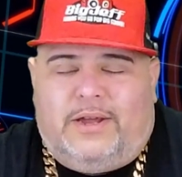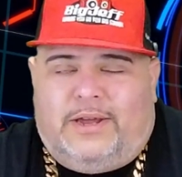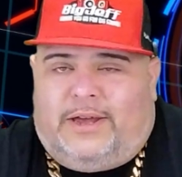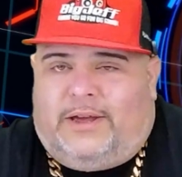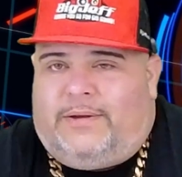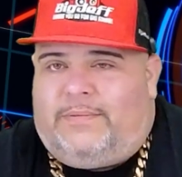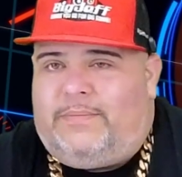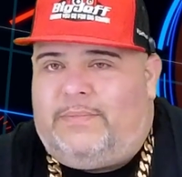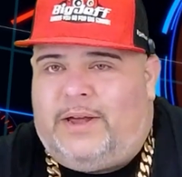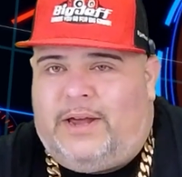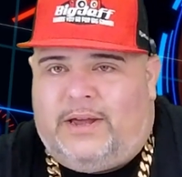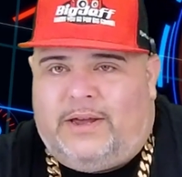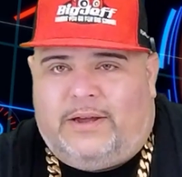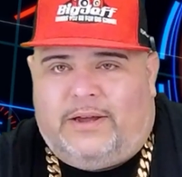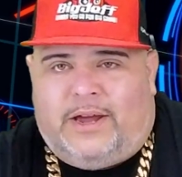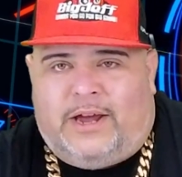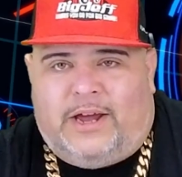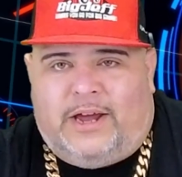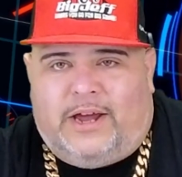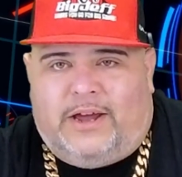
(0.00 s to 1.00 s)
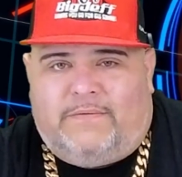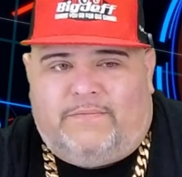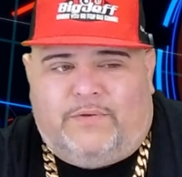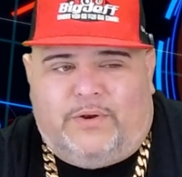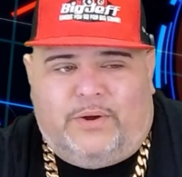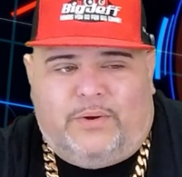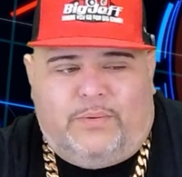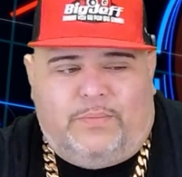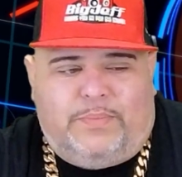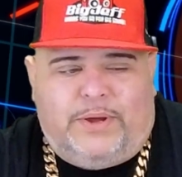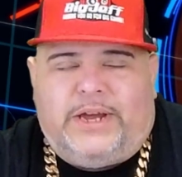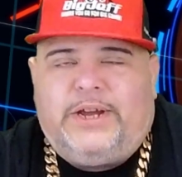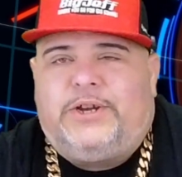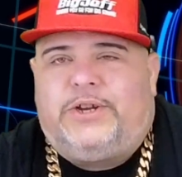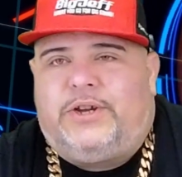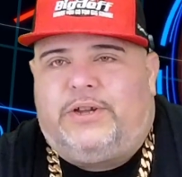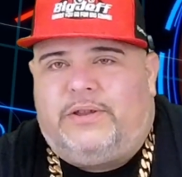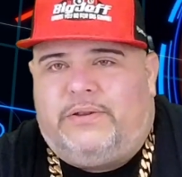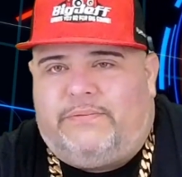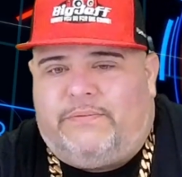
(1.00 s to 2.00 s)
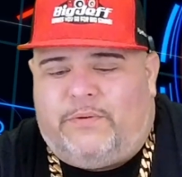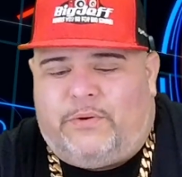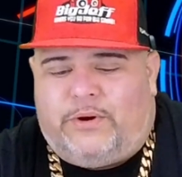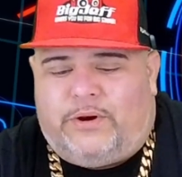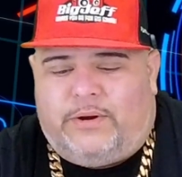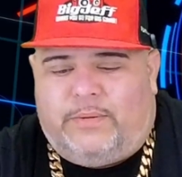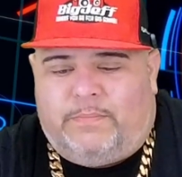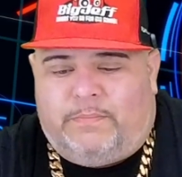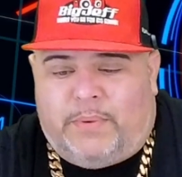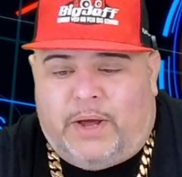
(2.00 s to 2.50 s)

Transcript: I have no patience for it.